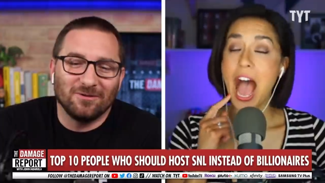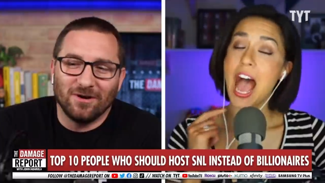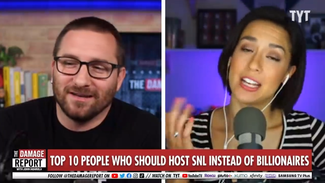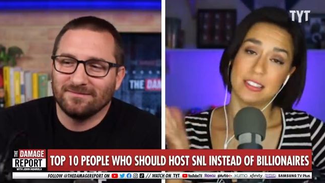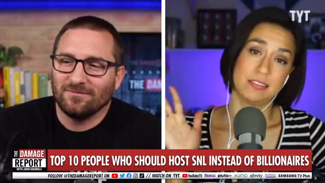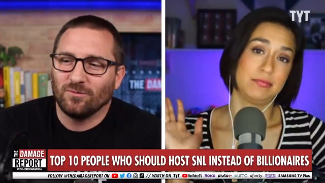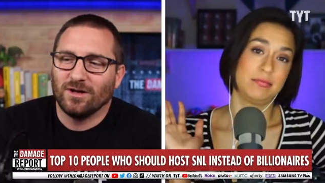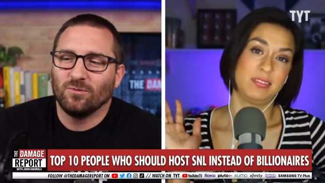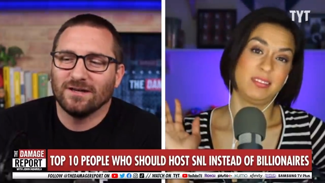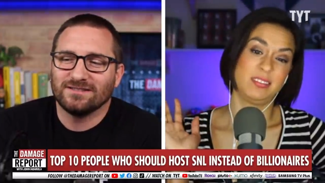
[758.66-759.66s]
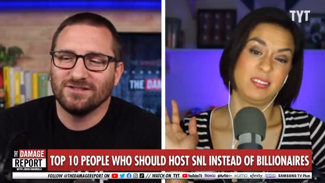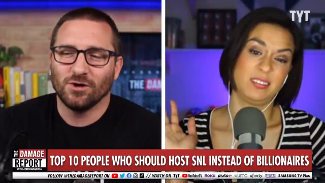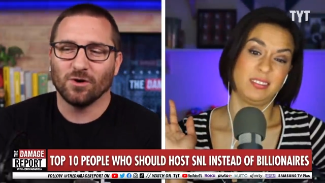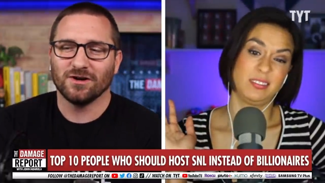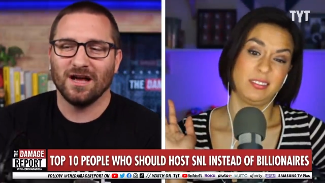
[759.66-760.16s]
Speaker 1: one. Well, what's
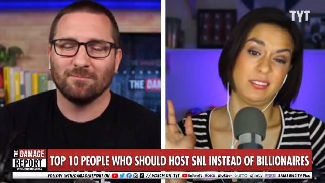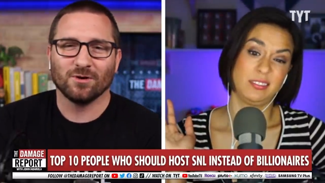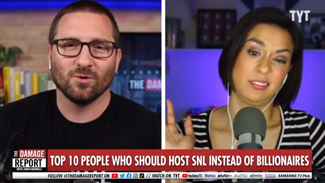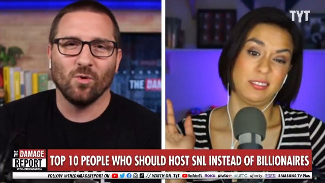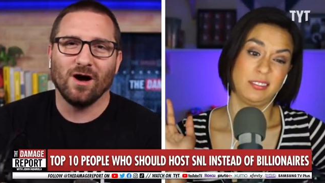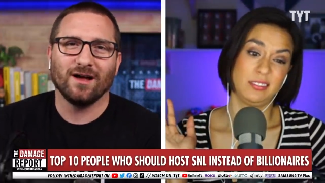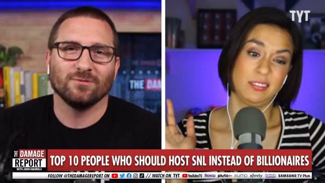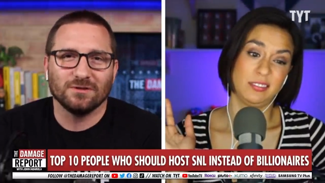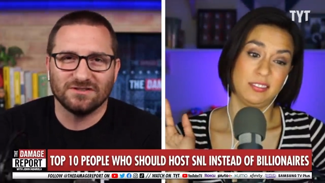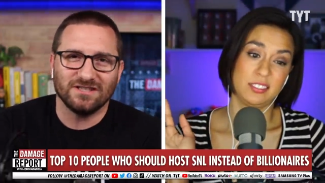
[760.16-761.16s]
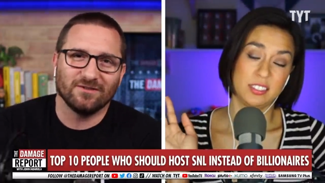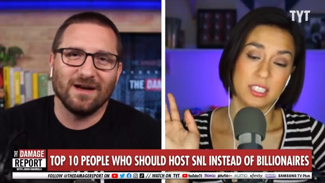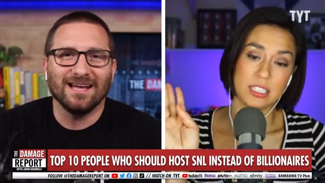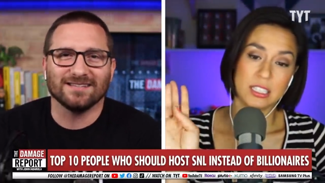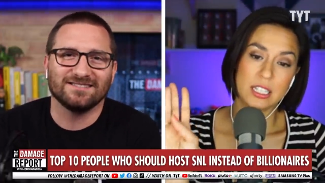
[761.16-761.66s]
your number one? We'll see if
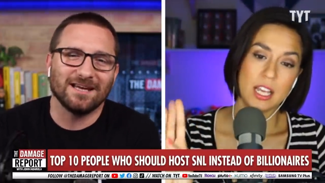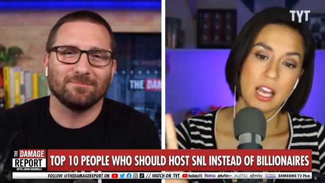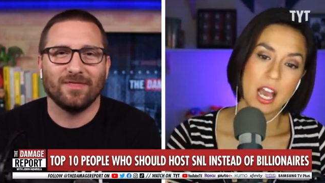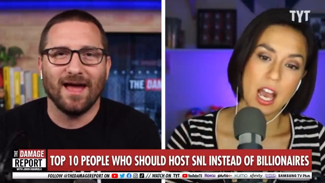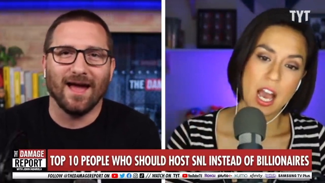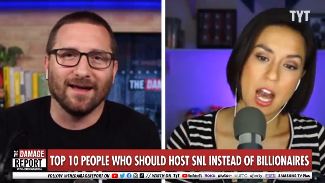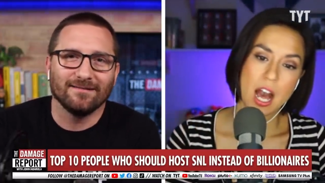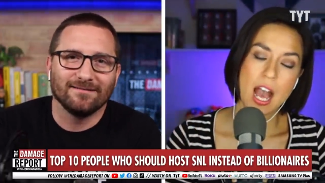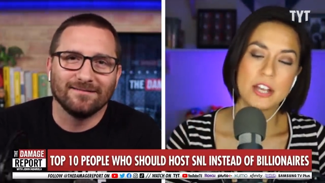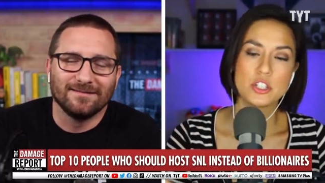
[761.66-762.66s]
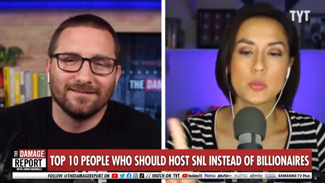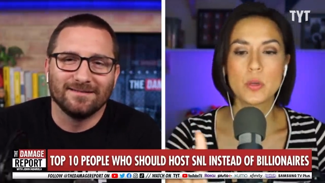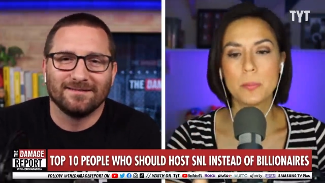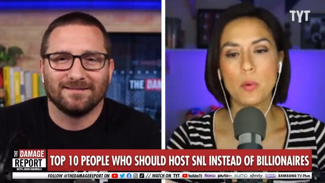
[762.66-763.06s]
I accept that.
Speaker 2: I just want